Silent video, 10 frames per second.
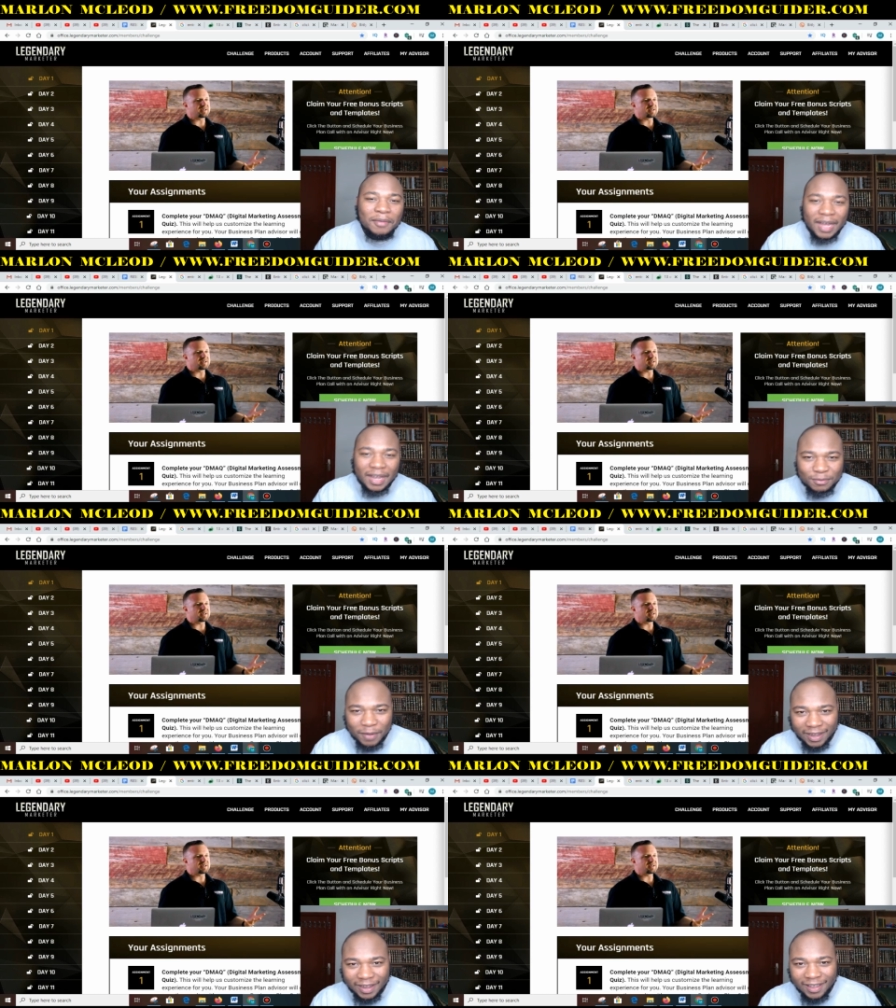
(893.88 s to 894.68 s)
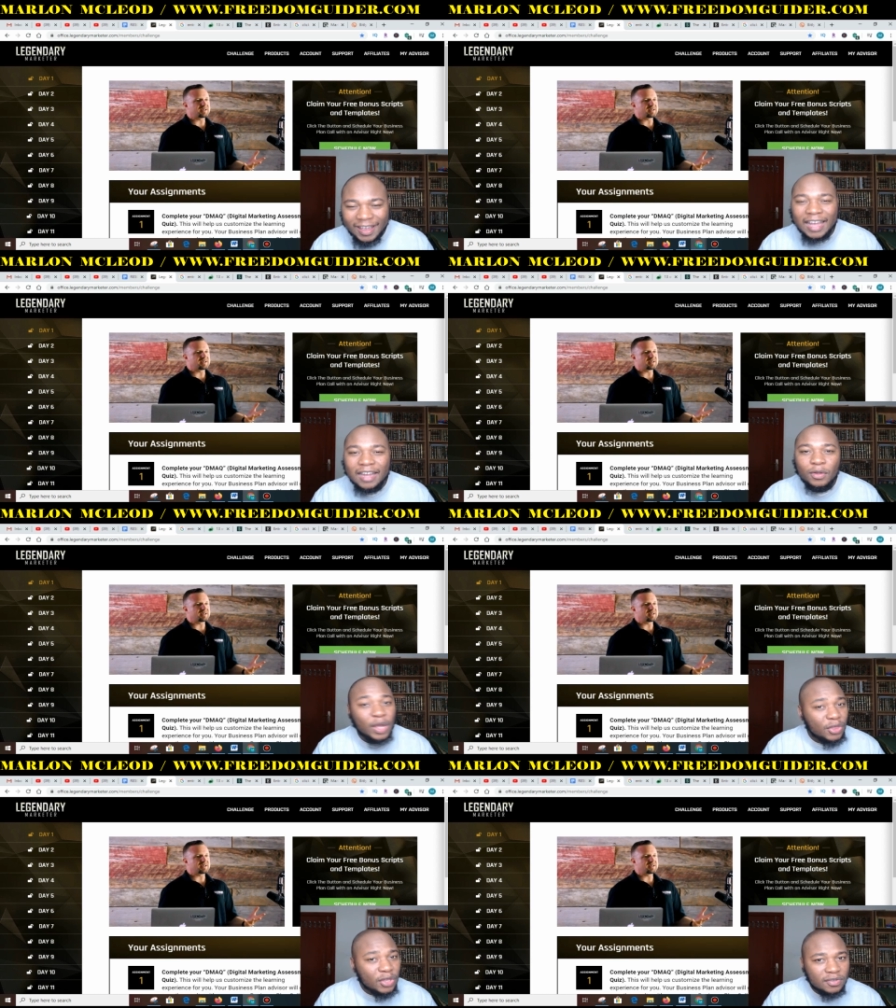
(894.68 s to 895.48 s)
pass by and look
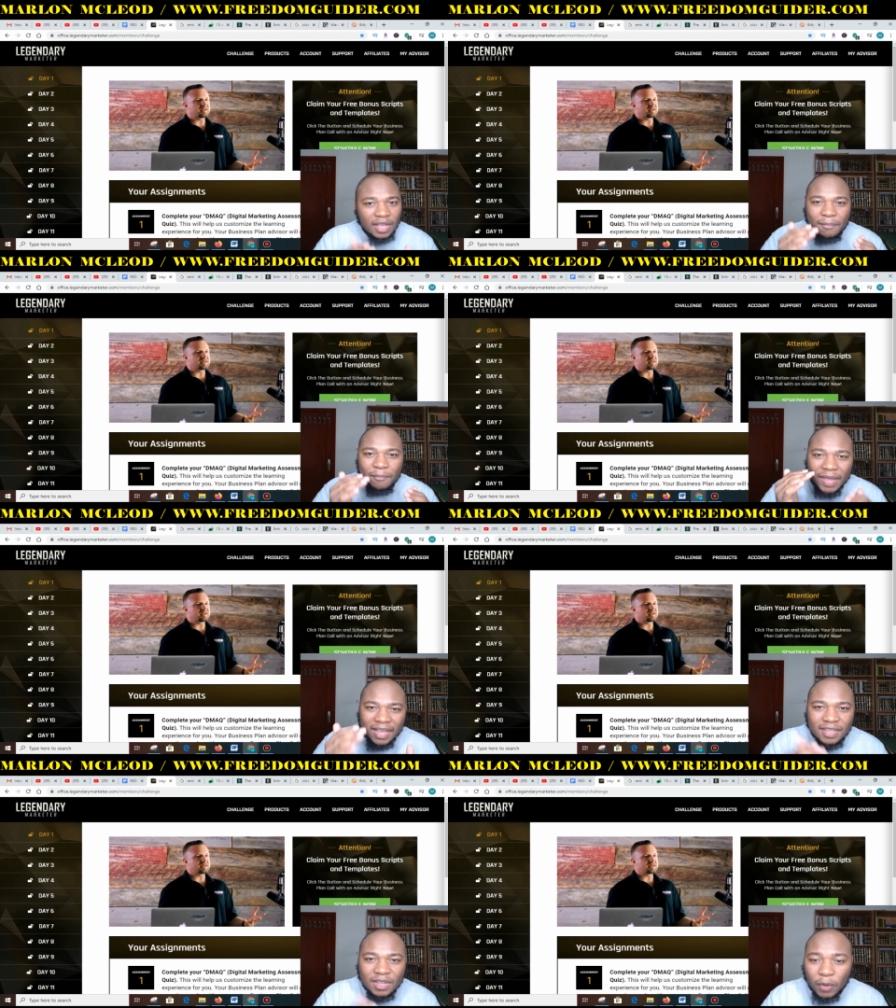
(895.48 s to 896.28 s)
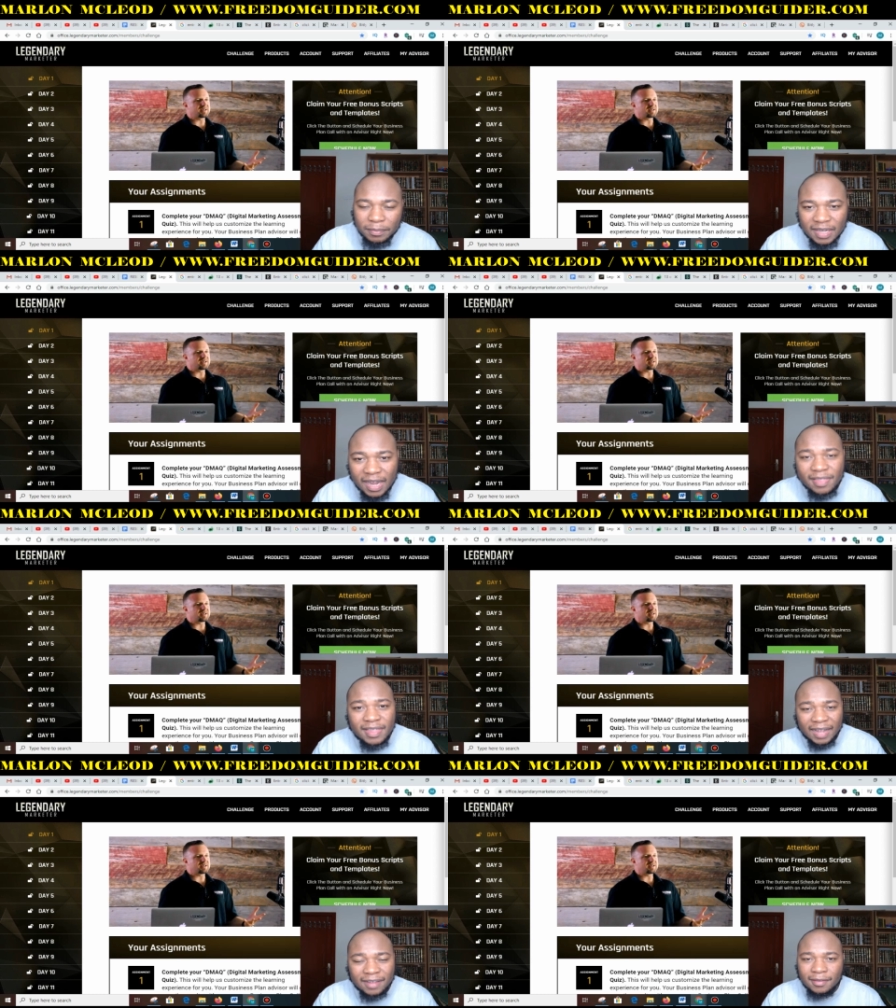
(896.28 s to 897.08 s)
at this amazing website
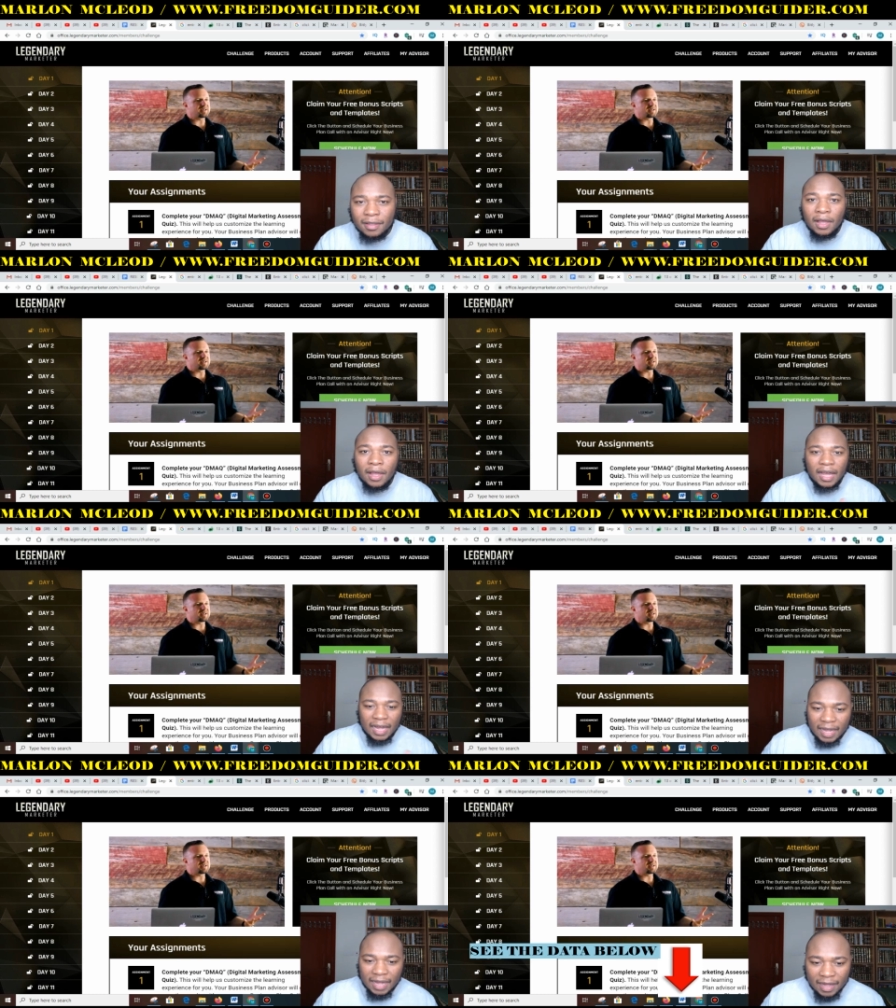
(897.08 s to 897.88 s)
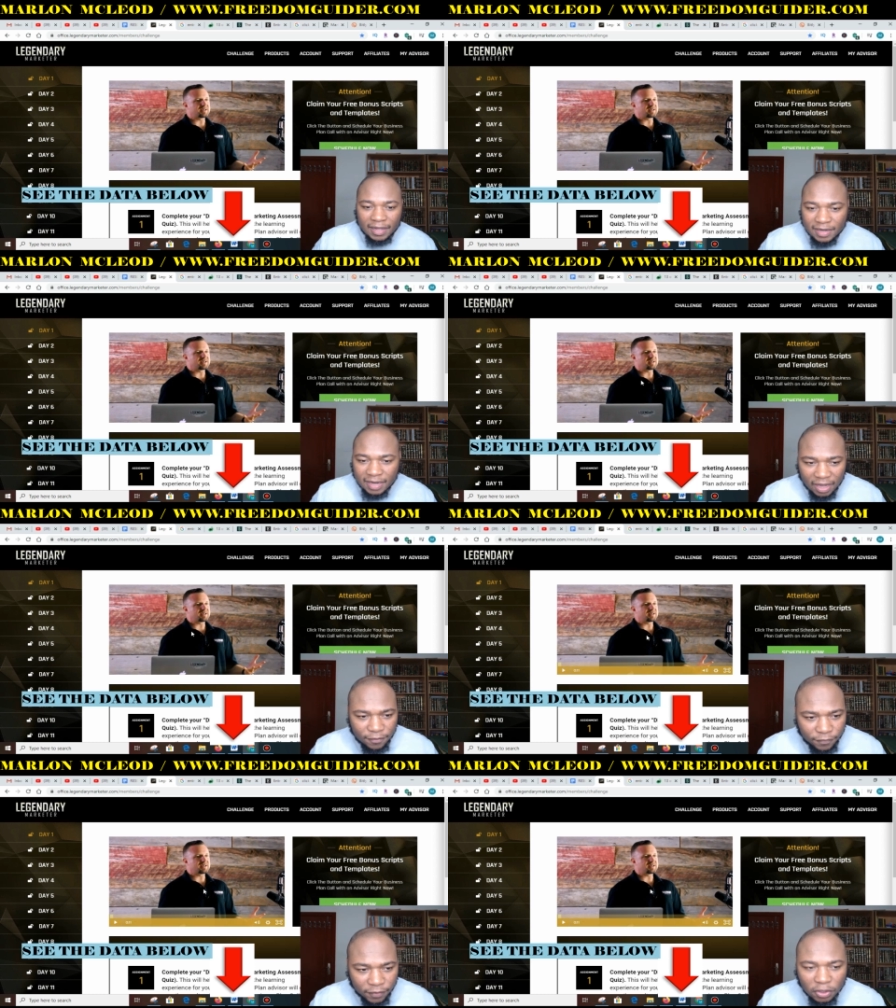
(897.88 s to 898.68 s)
that
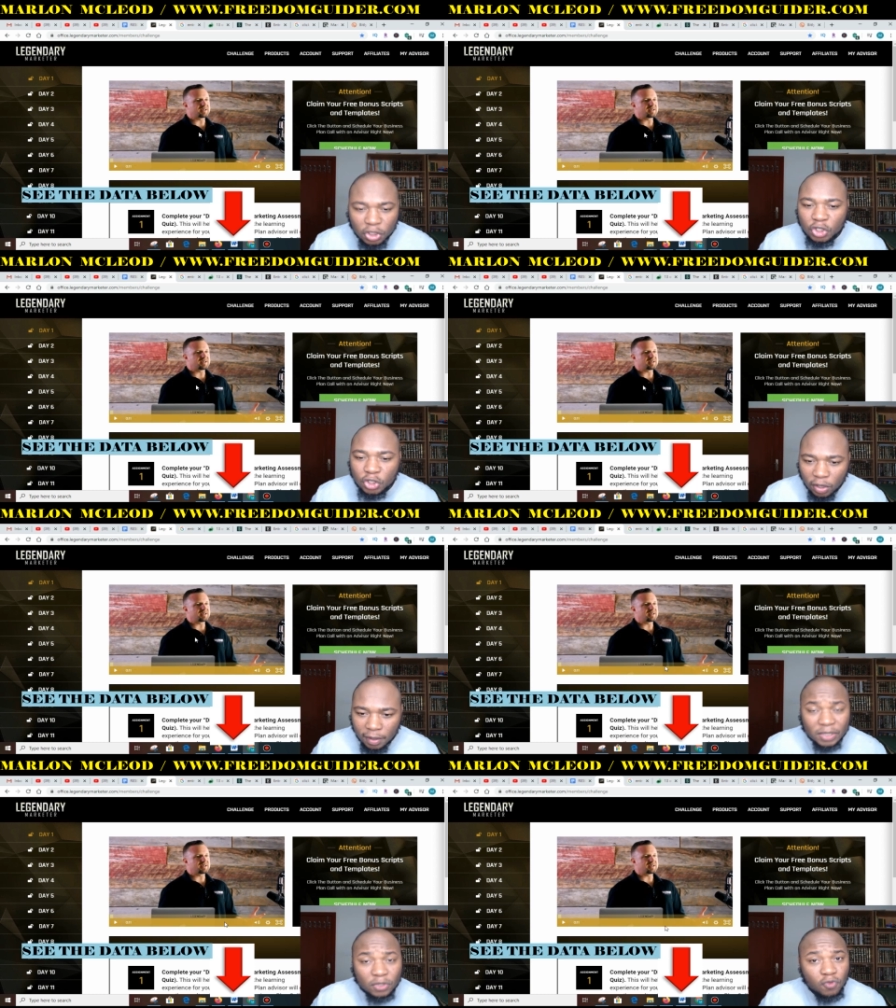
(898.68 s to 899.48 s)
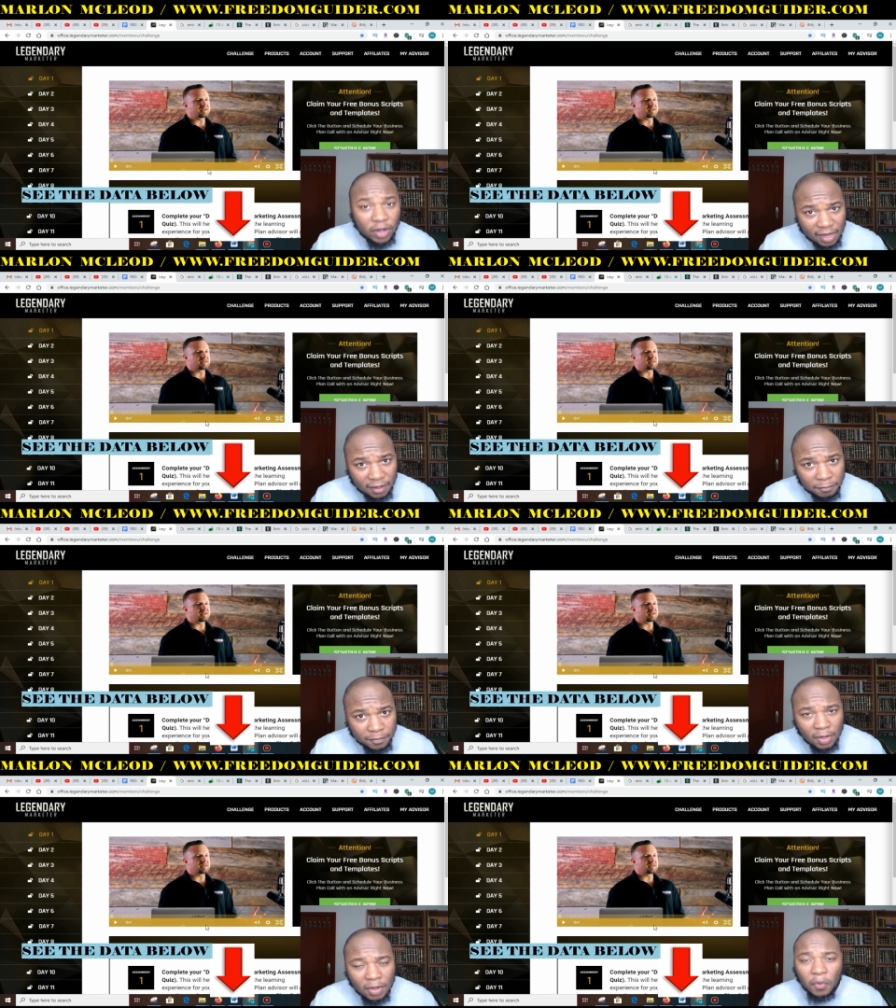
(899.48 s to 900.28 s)
Dave Sharpe is running,
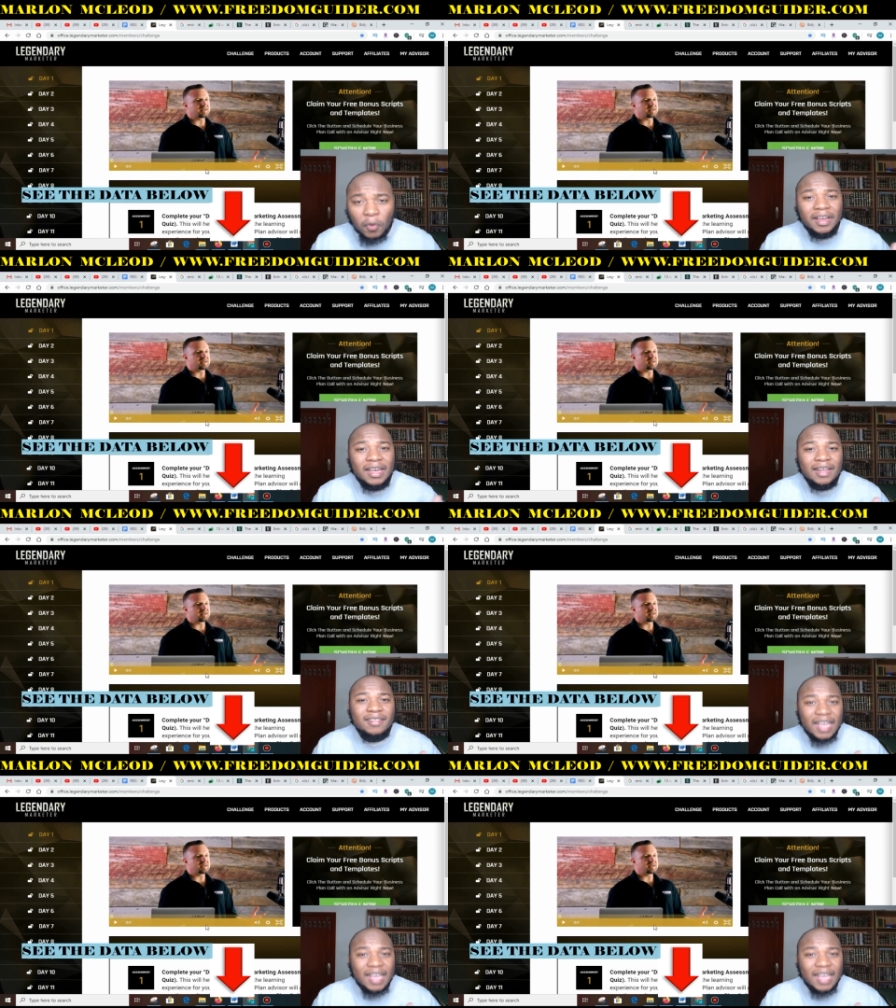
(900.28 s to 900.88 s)
where he